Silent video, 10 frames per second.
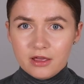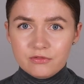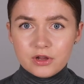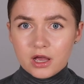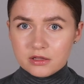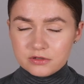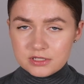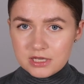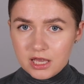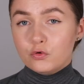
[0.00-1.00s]
every other
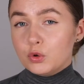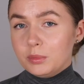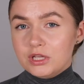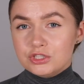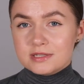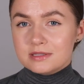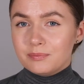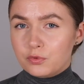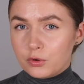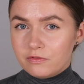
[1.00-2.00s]
day. For me, just the
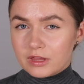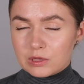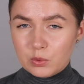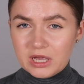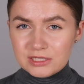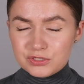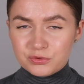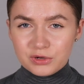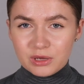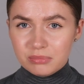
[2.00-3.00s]
perfect way to
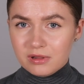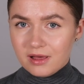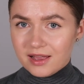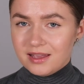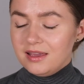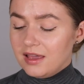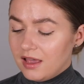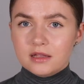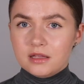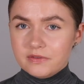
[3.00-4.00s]
reapply,
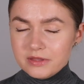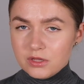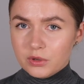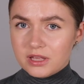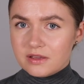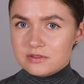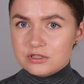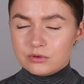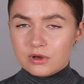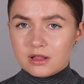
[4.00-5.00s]
and even though it gives
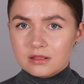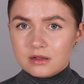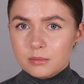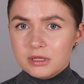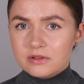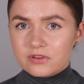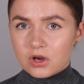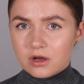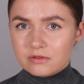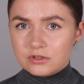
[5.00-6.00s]
you a little bit of
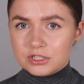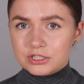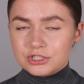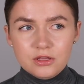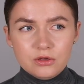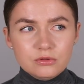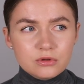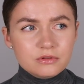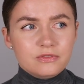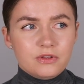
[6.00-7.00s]
coverage, you
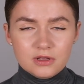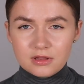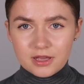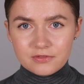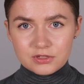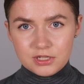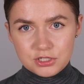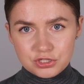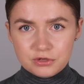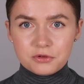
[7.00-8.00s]
don't feel it like
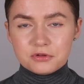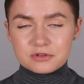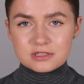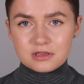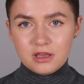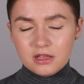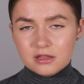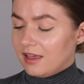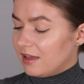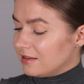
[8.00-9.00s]
foundation on your skin,
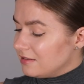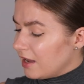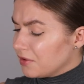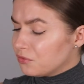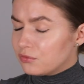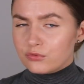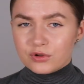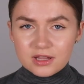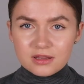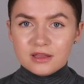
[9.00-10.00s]
and I
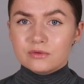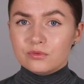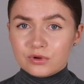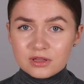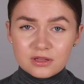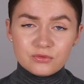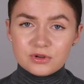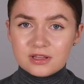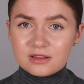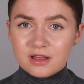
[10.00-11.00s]
really
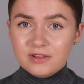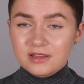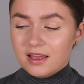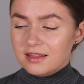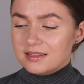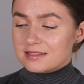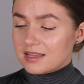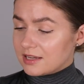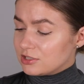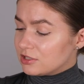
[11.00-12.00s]
love it. This is
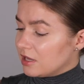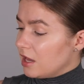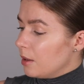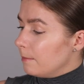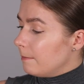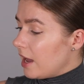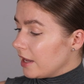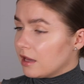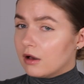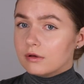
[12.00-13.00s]
actually
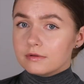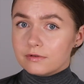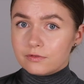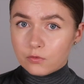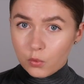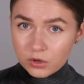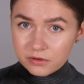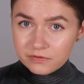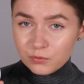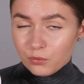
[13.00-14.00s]
my
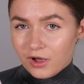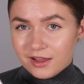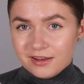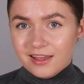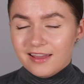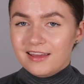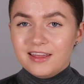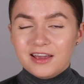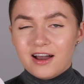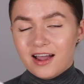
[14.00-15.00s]
fourth one.
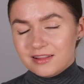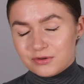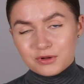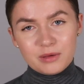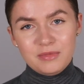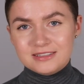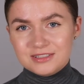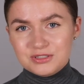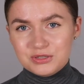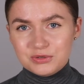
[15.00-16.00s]
I highly recommend it
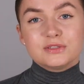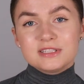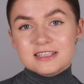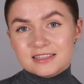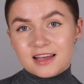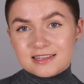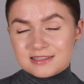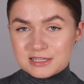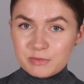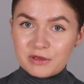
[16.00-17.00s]
to you. This is it, guys.
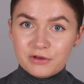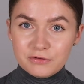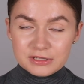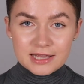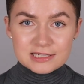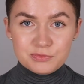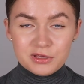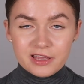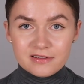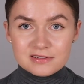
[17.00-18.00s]
This is my favorite
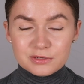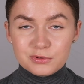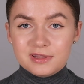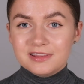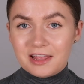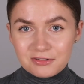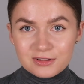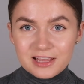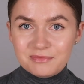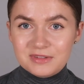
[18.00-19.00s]
SPFs that would never
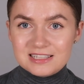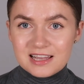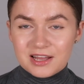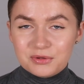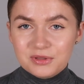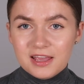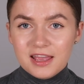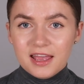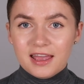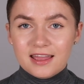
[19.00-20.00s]
let me down,
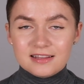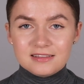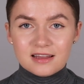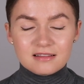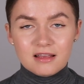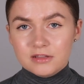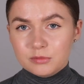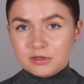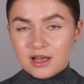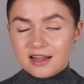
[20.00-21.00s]
and I love them
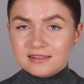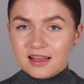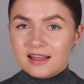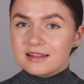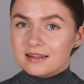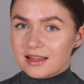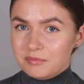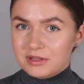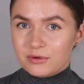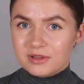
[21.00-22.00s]
a lot. Let
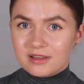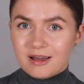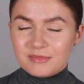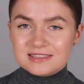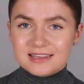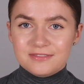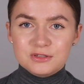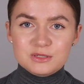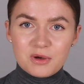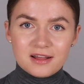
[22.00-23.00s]
me know in the comments if you
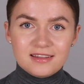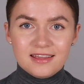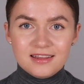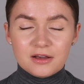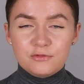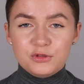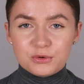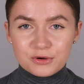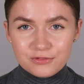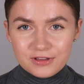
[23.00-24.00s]
spot any of
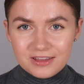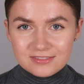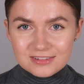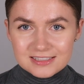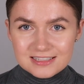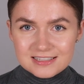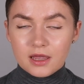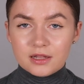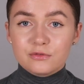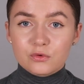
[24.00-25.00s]
your favorites,
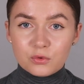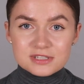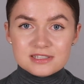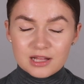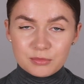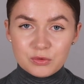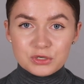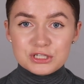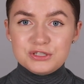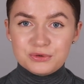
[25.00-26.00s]
and of course tell me what
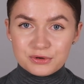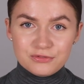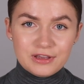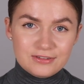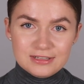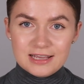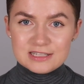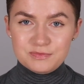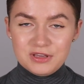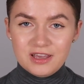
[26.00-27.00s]
is your favorite
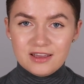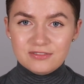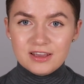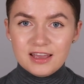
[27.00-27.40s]
SPF.